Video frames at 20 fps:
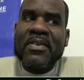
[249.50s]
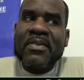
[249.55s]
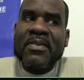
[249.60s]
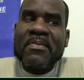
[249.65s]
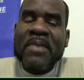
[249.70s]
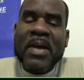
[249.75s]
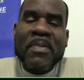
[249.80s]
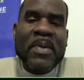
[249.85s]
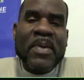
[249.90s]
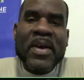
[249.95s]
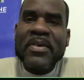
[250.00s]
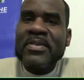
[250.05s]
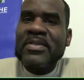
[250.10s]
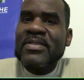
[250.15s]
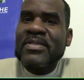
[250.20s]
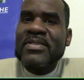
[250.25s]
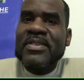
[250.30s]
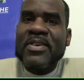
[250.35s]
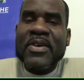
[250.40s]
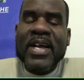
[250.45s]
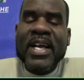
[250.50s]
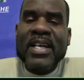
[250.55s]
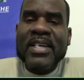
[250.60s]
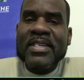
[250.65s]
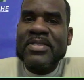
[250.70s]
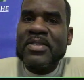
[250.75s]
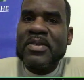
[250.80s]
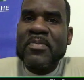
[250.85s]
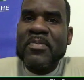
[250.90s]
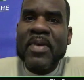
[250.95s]
My parents are
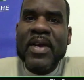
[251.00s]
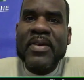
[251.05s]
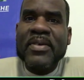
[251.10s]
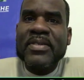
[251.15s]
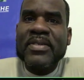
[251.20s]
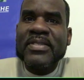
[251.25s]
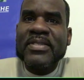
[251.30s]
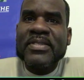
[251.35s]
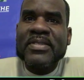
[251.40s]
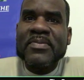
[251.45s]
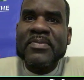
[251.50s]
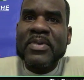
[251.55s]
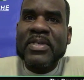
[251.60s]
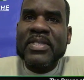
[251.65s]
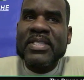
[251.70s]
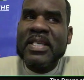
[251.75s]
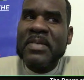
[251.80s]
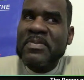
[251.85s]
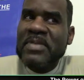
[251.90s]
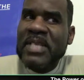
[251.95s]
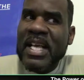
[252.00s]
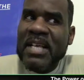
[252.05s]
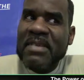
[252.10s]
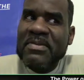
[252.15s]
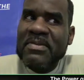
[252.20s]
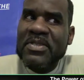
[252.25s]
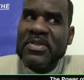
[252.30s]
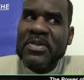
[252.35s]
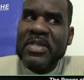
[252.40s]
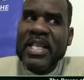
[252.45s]
excellent parents, but
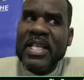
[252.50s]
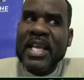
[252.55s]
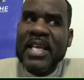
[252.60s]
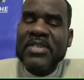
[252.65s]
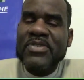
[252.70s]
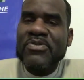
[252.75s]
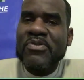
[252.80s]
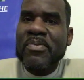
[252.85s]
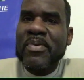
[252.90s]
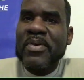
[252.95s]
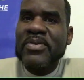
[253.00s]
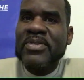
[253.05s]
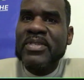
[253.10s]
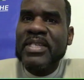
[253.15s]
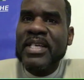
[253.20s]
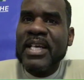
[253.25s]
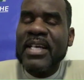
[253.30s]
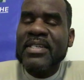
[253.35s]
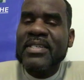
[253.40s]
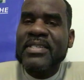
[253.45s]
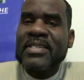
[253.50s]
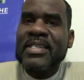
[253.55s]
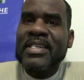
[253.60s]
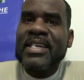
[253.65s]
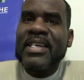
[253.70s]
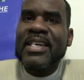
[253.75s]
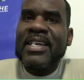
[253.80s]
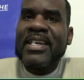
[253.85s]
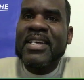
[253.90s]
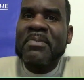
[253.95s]
sometimes, that extra person kind of
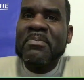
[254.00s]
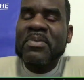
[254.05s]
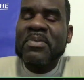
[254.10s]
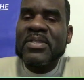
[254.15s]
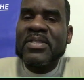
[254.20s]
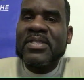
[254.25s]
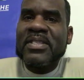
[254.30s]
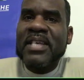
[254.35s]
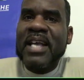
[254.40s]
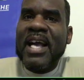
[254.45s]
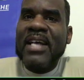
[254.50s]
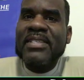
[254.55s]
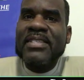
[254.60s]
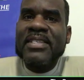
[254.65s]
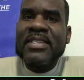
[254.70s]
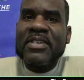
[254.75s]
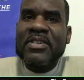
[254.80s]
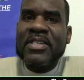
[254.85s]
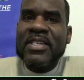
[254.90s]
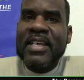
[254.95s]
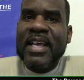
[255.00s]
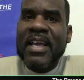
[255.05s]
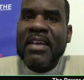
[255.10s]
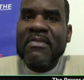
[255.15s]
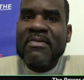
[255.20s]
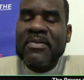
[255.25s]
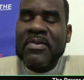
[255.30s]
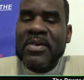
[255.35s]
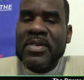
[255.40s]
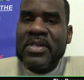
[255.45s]
puts the icing on the
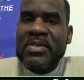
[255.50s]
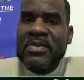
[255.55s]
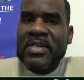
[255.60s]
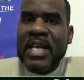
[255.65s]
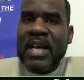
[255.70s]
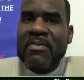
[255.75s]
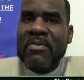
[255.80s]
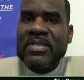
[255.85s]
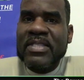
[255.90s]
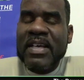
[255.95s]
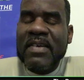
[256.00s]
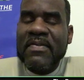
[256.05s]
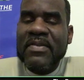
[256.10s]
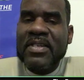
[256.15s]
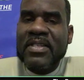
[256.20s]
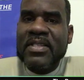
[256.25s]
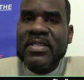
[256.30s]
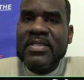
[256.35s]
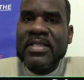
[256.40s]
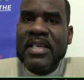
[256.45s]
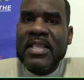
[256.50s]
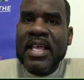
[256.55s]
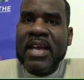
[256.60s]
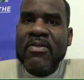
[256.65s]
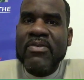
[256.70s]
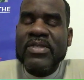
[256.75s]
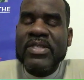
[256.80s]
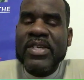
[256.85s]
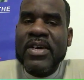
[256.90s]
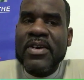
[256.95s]
cake for you, and I would definitely say that
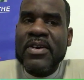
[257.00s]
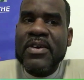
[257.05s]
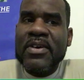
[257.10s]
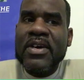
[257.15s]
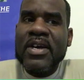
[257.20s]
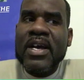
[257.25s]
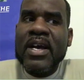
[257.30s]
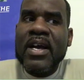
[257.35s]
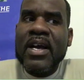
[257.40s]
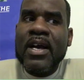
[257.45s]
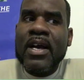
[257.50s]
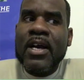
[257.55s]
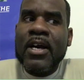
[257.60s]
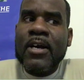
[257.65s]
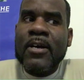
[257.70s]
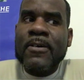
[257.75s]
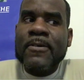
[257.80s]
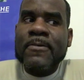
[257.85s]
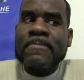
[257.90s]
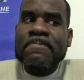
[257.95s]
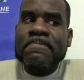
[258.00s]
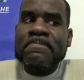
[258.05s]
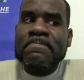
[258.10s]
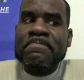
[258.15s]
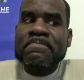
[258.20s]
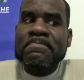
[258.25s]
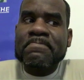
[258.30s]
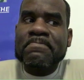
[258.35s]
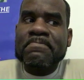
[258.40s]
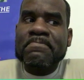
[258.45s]
was her.
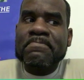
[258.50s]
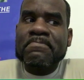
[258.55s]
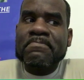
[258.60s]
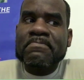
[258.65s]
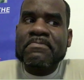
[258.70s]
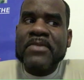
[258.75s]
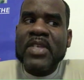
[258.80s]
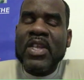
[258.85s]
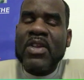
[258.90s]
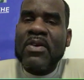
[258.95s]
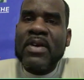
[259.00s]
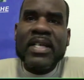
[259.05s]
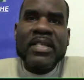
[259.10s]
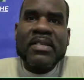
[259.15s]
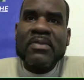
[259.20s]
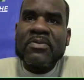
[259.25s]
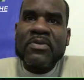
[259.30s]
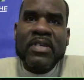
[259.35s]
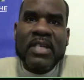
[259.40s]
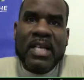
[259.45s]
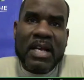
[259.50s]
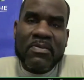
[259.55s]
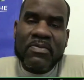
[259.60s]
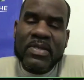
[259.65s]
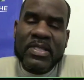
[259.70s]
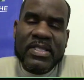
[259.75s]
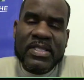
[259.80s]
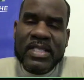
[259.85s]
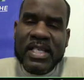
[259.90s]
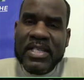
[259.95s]
I
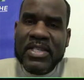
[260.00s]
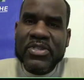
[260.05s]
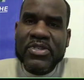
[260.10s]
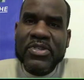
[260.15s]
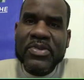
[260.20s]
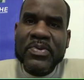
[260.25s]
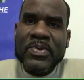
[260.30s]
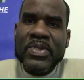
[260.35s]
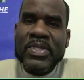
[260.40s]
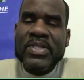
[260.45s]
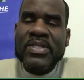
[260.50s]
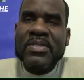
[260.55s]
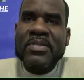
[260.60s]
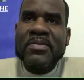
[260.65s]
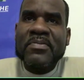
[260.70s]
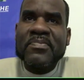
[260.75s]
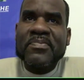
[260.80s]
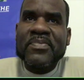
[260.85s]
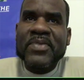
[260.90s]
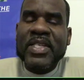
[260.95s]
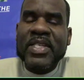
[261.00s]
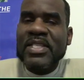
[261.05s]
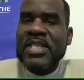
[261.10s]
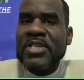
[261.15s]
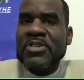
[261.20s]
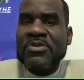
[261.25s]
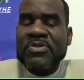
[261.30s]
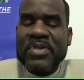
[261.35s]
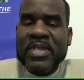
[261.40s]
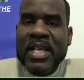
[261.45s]
wouldn't say that she was the
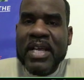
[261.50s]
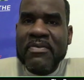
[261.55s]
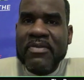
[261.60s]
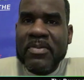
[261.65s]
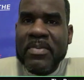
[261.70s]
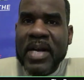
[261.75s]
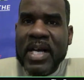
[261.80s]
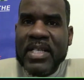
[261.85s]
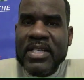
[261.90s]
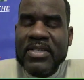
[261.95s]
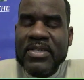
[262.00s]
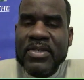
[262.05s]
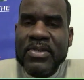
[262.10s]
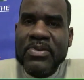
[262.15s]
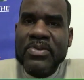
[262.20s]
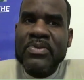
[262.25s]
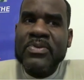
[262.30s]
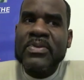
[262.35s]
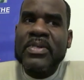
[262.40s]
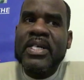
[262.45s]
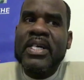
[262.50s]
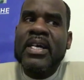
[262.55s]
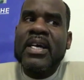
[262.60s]
teacher that everybody knew.